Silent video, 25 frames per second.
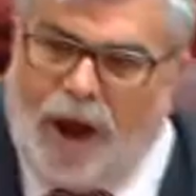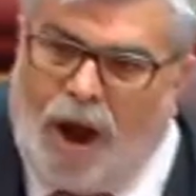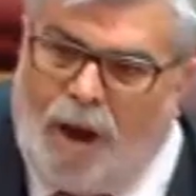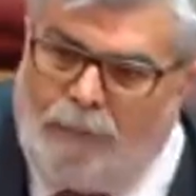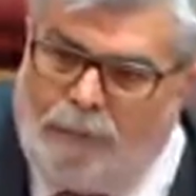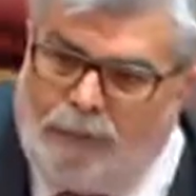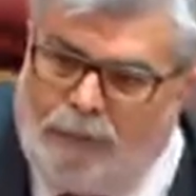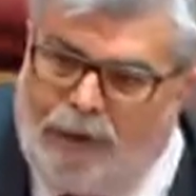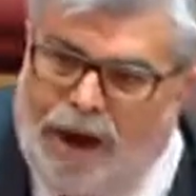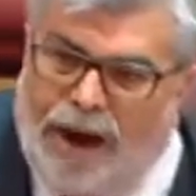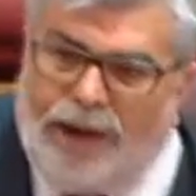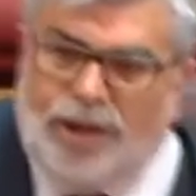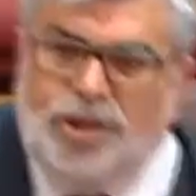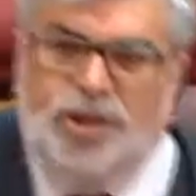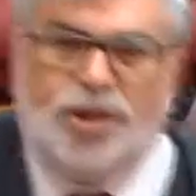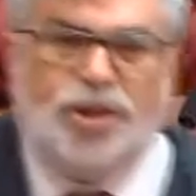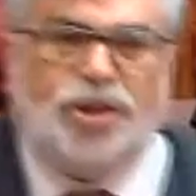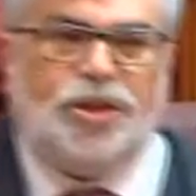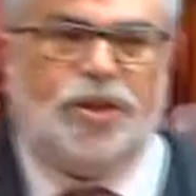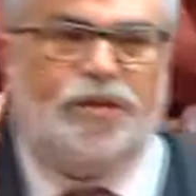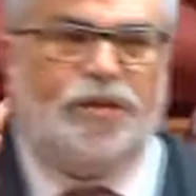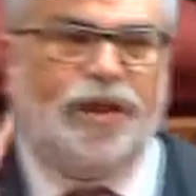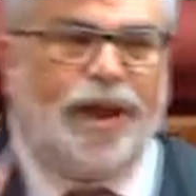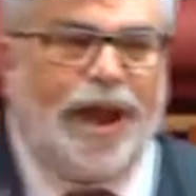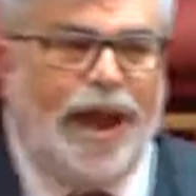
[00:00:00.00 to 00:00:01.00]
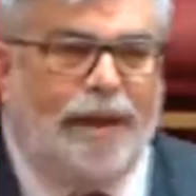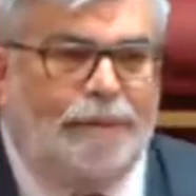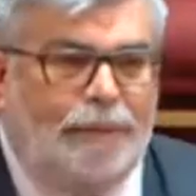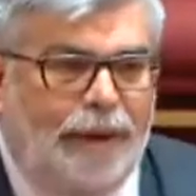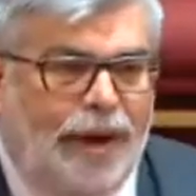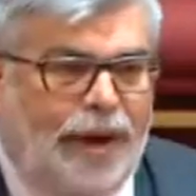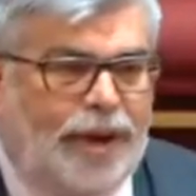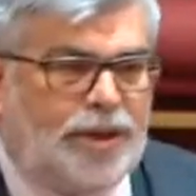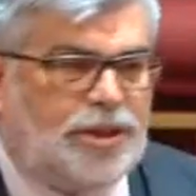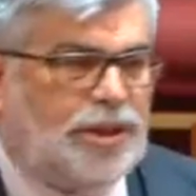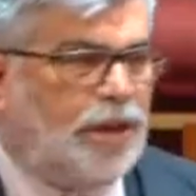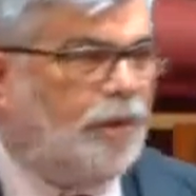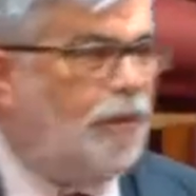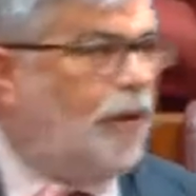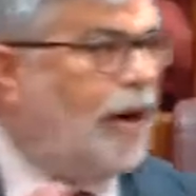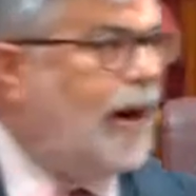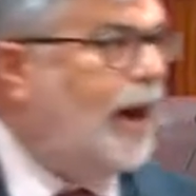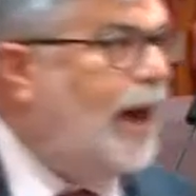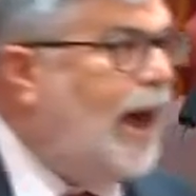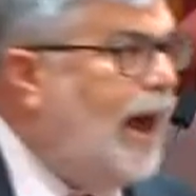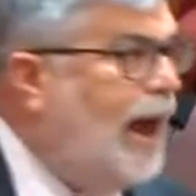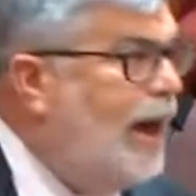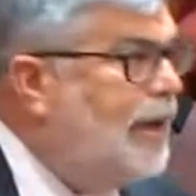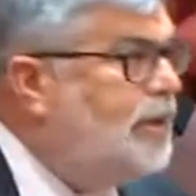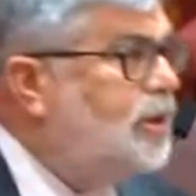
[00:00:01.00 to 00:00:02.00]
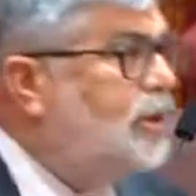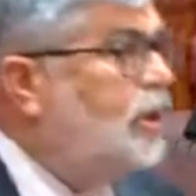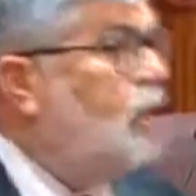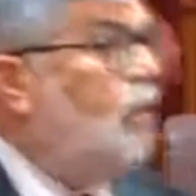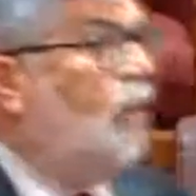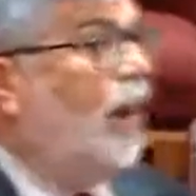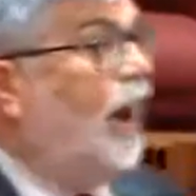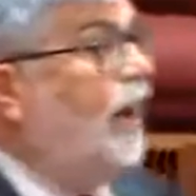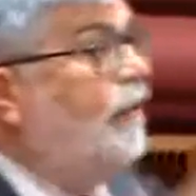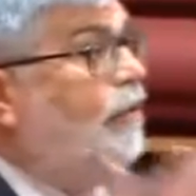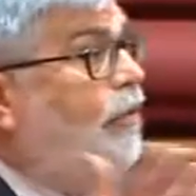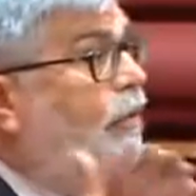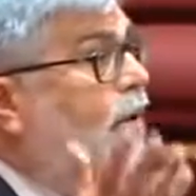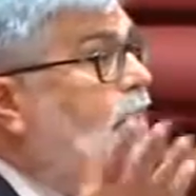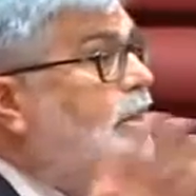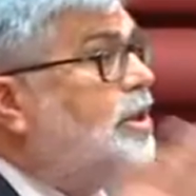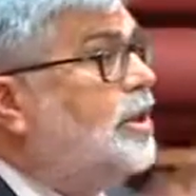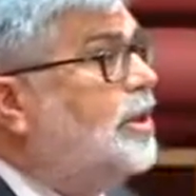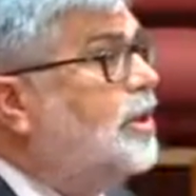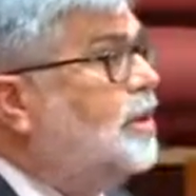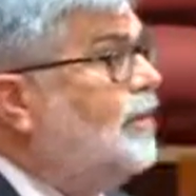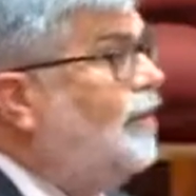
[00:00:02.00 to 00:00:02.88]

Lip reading: operations of companies in regard to, for instance,